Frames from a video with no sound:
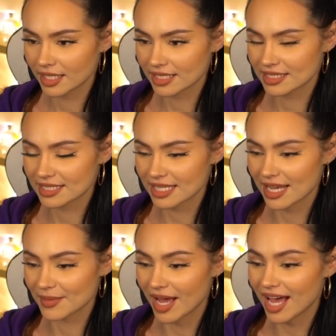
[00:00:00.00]
It's the
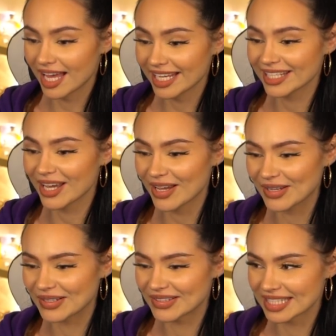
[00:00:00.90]
same. I
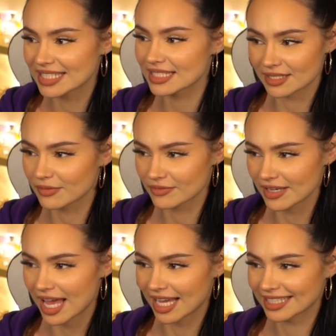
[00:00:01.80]
know. This is a different
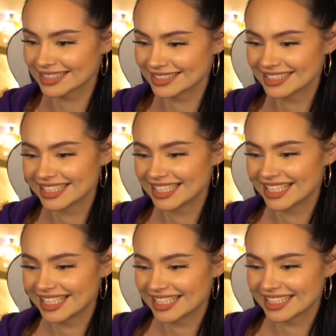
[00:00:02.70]
flat.
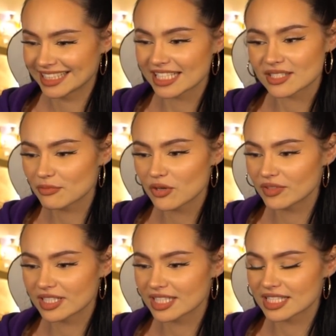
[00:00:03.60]
They just moved
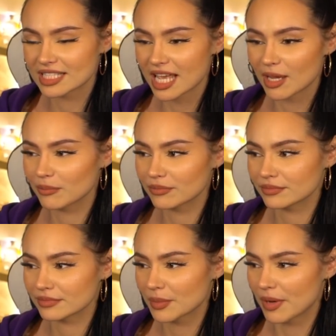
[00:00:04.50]
into the same
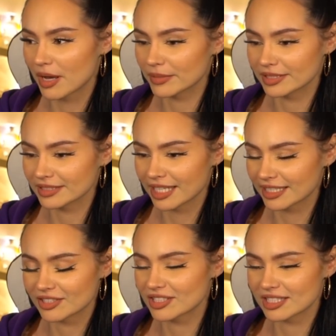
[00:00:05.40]
apartment.
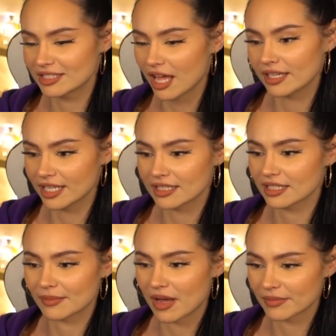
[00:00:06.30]
Like, just the
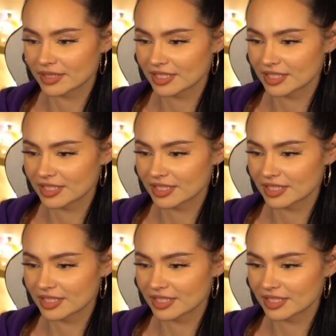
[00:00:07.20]
identical apartment.